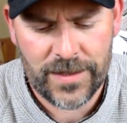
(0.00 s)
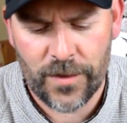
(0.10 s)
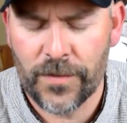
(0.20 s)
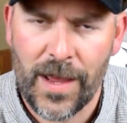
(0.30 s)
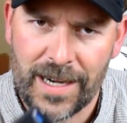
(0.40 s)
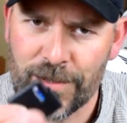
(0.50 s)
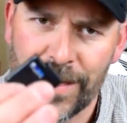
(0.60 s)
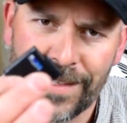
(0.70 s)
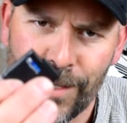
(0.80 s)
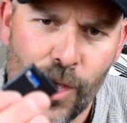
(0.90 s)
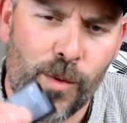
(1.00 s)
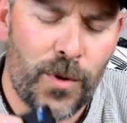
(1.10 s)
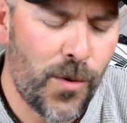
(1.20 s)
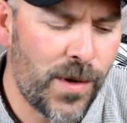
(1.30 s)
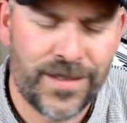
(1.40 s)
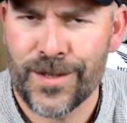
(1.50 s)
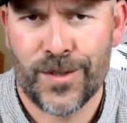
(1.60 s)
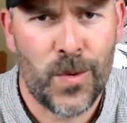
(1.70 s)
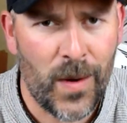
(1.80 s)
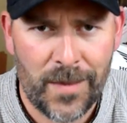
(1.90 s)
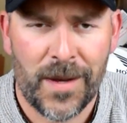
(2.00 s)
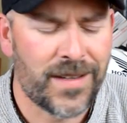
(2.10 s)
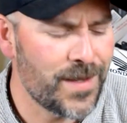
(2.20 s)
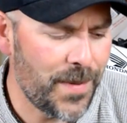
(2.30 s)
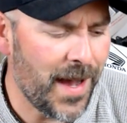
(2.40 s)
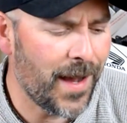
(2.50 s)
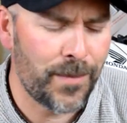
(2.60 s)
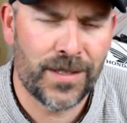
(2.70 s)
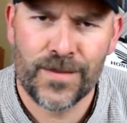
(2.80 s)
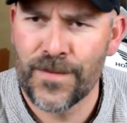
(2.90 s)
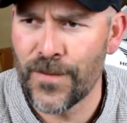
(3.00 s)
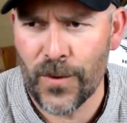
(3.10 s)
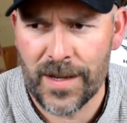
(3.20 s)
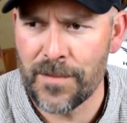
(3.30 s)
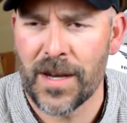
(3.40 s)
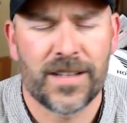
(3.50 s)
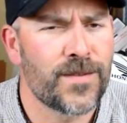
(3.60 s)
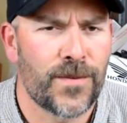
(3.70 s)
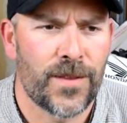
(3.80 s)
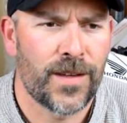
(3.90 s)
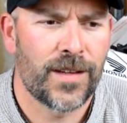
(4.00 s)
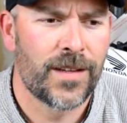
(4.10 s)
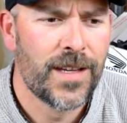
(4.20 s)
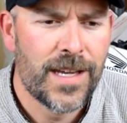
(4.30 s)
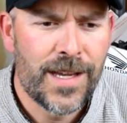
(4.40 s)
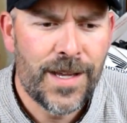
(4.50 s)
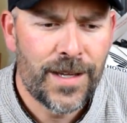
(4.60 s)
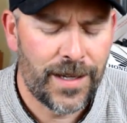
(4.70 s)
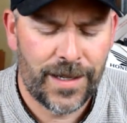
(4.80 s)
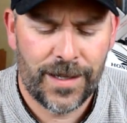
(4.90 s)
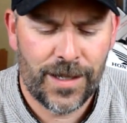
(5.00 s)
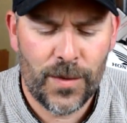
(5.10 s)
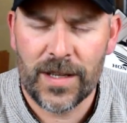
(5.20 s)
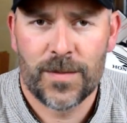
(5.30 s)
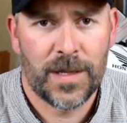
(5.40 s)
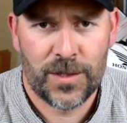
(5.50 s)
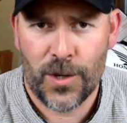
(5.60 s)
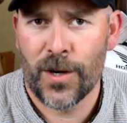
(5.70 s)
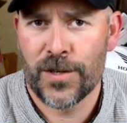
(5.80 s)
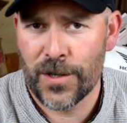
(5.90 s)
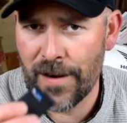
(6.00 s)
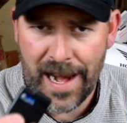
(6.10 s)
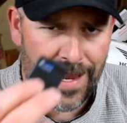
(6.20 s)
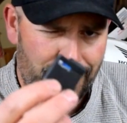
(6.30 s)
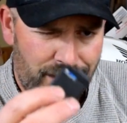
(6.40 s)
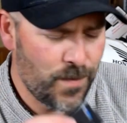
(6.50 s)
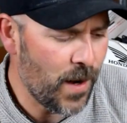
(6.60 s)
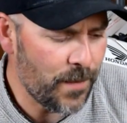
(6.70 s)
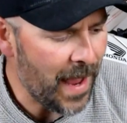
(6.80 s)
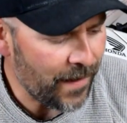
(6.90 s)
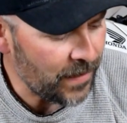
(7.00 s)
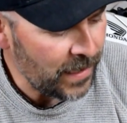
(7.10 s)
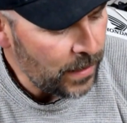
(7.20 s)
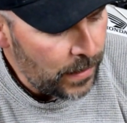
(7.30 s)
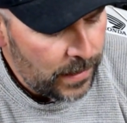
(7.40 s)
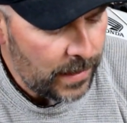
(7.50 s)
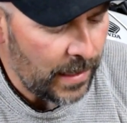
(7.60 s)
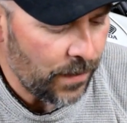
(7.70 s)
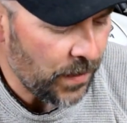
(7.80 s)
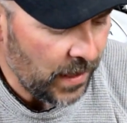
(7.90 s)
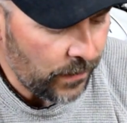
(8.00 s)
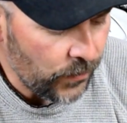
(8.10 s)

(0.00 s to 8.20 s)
You know, if you actually get the GoPro ones, they're 20 bucks a pop. It's 40 bucks for the USB charger and a spare battery kind of thing.